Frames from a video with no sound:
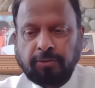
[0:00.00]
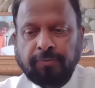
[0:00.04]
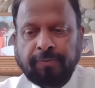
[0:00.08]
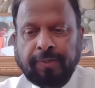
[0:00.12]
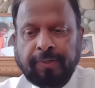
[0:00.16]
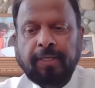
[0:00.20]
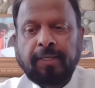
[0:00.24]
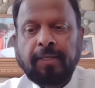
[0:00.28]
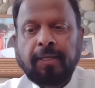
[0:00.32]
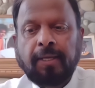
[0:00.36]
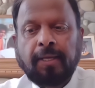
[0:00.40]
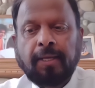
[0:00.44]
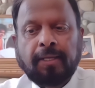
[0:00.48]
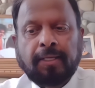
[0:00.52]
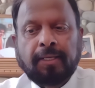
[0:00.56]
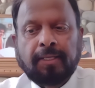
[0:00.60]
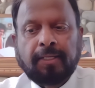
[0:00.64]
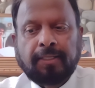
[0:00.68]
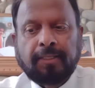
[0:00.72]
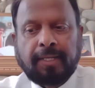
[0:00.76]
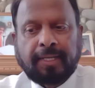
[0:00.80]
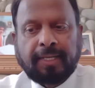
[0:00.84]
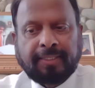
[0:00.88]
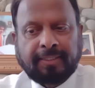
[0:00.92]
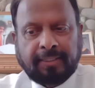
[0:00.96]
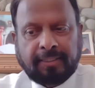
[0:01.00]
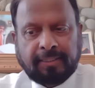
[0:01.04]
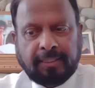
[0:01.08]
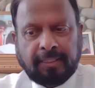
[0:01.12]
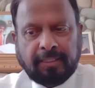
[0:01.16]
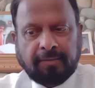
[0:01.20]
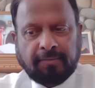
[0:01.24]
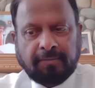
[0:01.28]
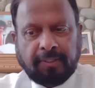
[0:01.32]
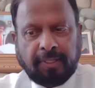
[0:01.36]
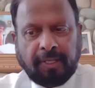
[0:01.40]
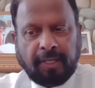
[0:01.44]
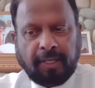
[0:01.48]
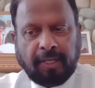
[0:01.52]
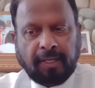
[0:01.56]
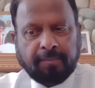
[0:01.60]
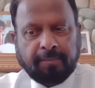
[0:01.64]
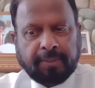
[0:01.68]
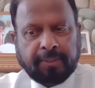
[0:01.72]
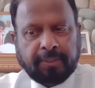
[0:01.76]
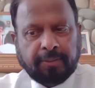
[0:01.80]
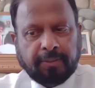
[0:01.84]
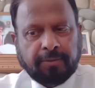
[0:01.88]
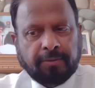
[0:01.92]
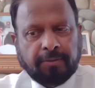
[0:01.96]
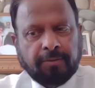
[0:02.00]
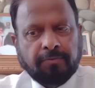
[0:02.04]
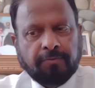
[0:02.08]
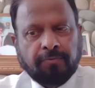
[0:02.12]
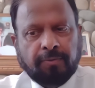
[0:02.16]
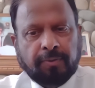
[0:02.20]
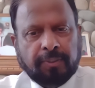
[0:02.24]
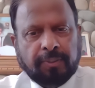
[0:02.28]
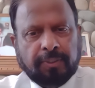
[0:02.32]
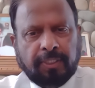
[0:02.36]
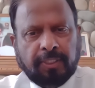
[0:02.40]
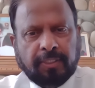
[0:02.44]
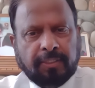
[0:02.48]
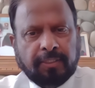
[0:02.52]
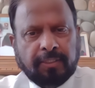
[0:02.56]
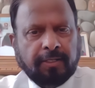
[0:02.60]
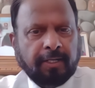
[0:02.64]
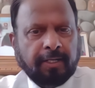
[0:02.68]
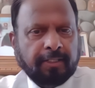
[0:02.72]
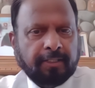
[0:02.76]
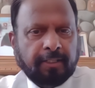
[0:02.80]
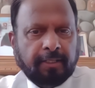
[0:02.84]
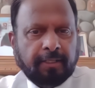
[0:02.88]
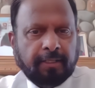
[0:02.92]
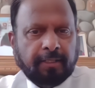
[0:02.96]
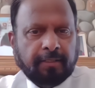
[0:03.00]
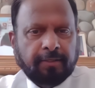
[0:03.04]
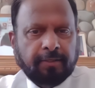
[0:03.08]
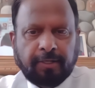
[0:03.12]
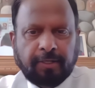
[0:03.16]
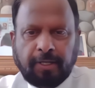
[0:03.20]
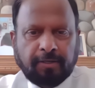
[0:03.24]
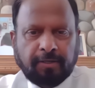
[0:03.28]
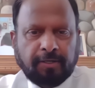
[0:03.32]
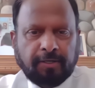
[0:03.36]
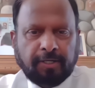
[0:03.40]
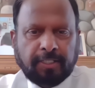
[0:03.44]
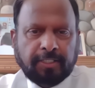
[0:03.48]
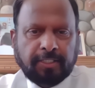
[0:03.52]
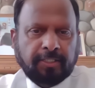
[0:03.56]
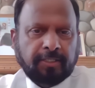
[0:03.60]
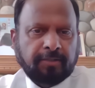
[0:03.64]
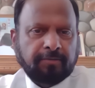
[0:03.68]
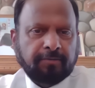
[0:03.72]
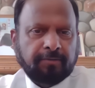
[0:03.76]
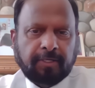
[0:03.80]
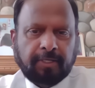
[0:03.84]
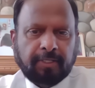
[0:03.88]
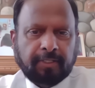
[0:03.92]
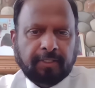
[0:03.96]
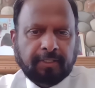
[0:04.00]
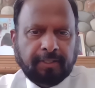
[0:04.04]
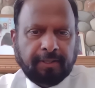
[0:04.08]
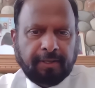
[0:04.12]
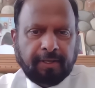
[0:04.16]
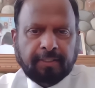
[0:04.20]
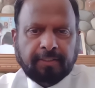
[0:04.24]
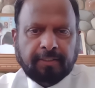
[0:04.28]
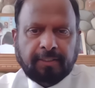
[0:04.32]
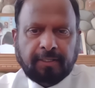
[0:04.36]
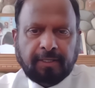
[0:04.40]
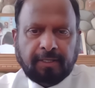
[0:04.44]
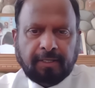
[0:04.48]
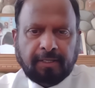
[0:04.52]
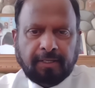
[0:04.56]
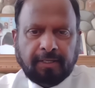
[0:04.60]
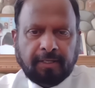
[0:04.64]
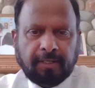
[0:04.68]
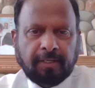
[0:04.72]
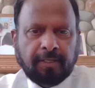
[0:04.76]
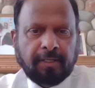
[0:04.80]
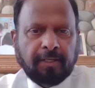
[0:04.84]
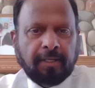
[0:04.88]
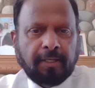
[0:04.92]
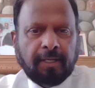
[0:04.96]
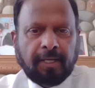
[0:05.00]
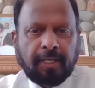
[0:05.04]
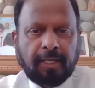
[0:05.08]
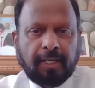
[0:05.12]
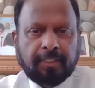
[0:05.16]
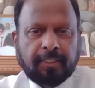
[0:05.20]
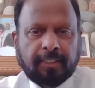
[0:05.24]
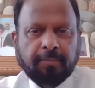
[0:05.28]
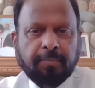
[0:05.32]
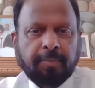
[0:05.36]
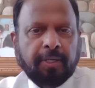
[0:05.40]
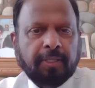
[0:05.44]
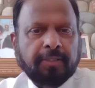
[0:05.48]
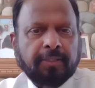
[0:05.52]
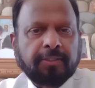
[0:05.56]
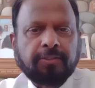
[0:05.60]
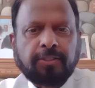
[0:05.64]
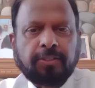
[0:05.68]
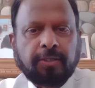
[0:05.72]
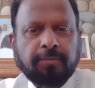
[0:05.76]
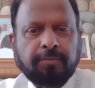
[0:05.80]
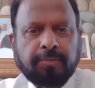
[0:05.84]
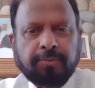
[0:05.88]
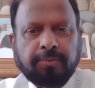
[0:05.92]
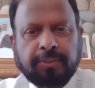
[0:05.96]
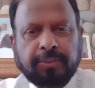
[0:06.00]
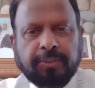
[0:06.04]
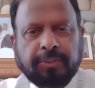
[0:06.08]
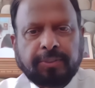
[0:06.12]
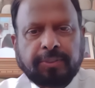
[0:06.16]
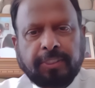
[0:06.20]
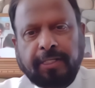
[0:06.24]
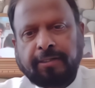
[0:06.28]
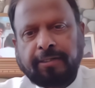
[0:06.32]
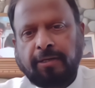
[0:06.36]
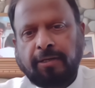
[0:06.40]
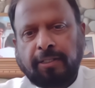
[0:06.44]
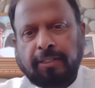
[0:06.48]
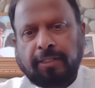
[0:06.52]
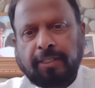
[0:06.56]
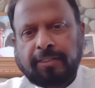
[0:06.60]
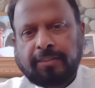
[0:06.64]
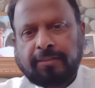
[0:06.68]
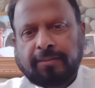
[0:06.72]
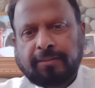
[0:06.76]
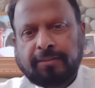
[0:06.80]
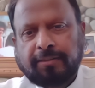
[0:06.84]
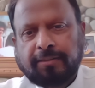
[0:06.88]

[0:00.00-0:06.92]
So we, in 97, happened to go for the inauguration of the Rath Yatra and the Paduka Puja and all that.